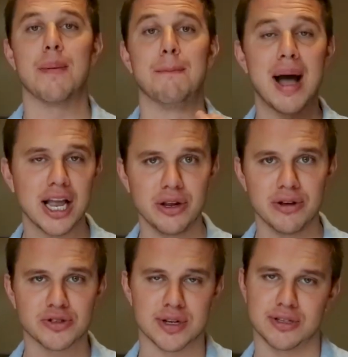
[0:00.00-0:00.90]
My New
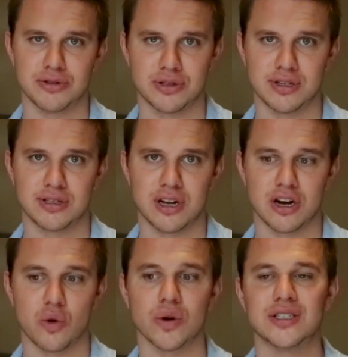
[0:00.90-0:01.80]
Year's resolution this
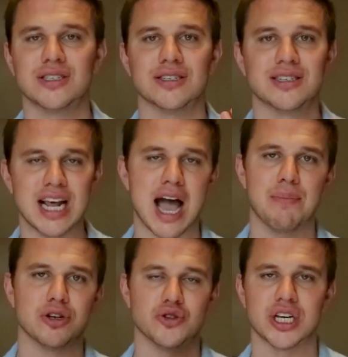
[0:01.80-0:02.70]
year was to
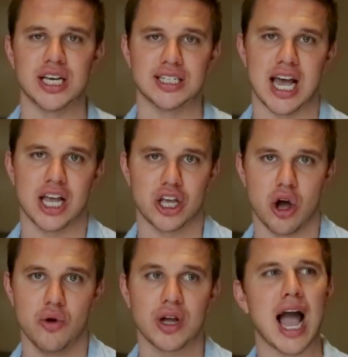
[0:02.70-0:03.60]
stop drinking Diet
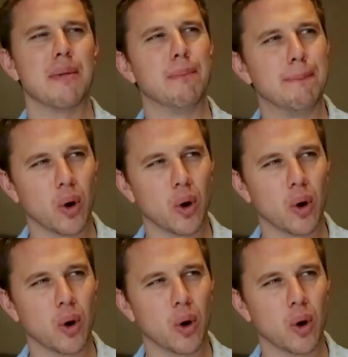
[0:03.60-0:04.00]
Coke. I'm